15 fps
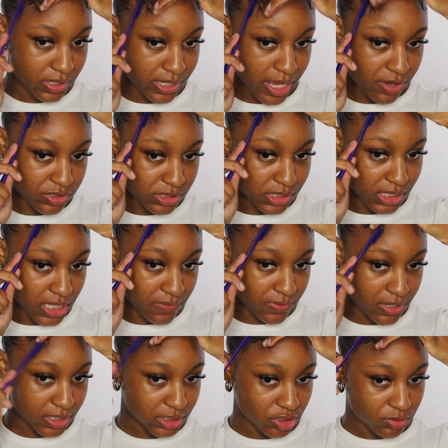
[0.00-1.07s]
and now just to give
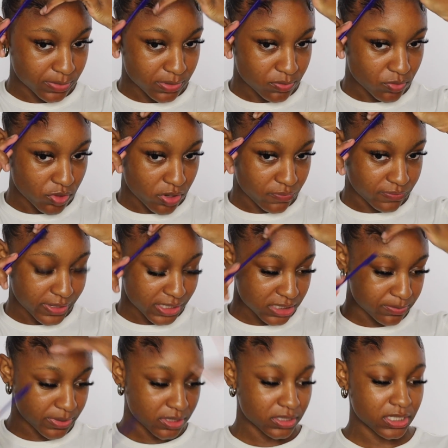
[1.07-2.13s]
it a little bit more
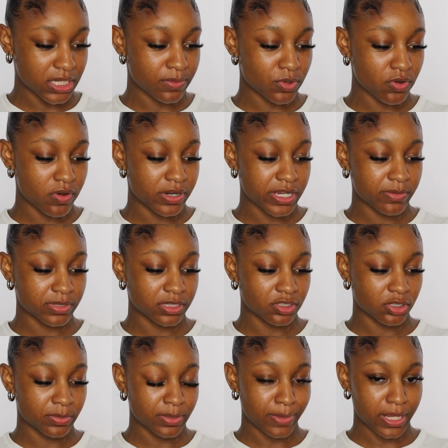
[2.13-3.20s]
flexibility, I'm going in with a
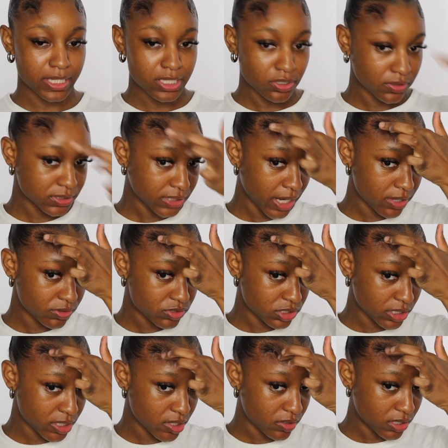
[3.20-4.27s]
little bit of my Eco Styler
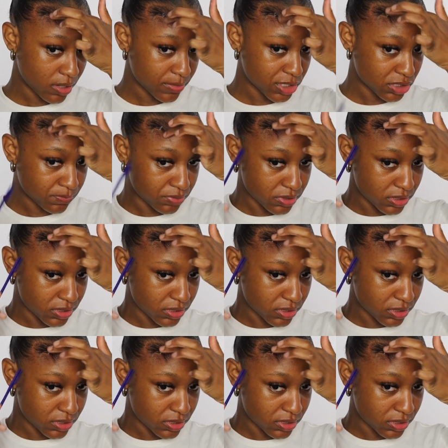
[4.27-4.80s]
gel, and I'm just